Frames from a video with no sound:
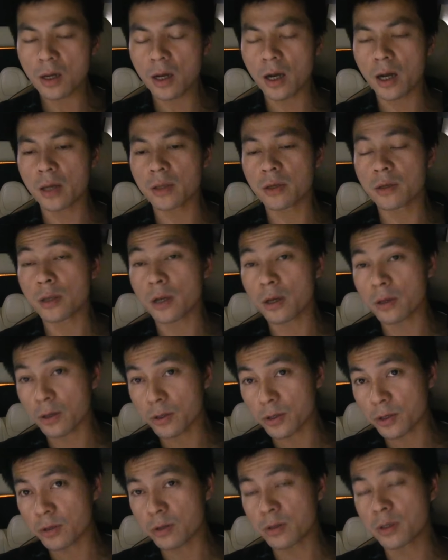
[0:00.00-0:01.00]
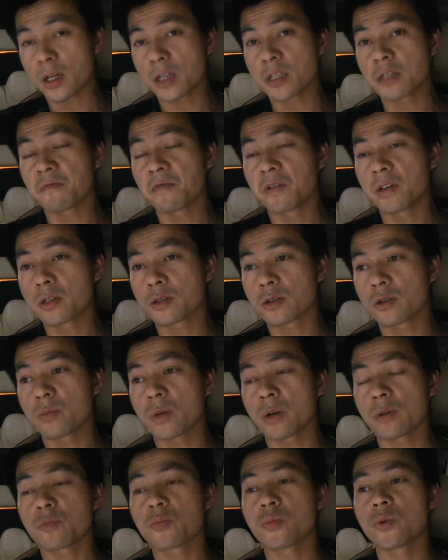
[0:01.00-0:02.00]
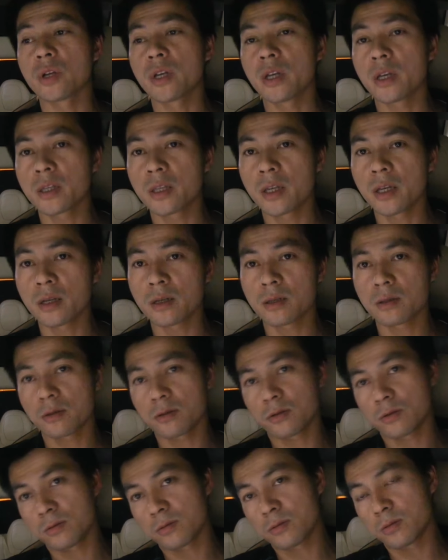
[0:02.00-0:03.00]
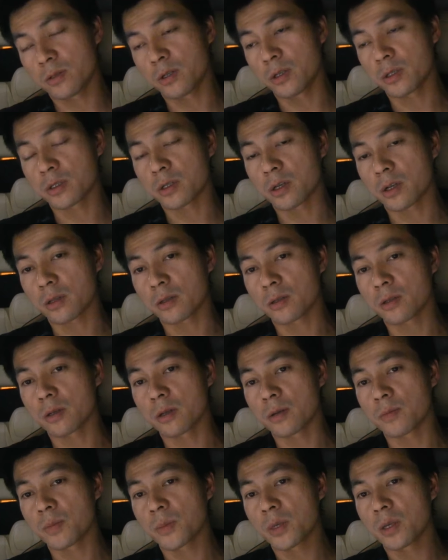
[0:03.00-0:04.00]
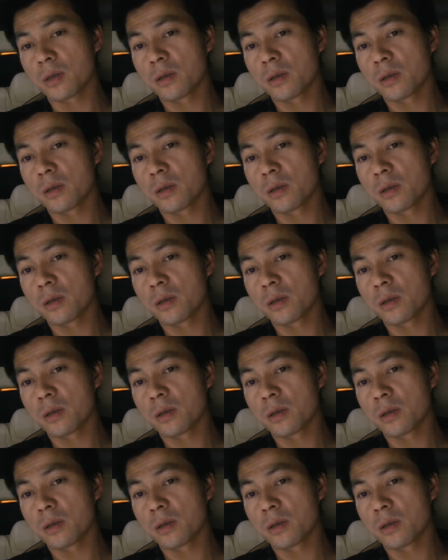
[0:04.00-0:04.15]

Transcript: And an another nice feature about preheating is that um,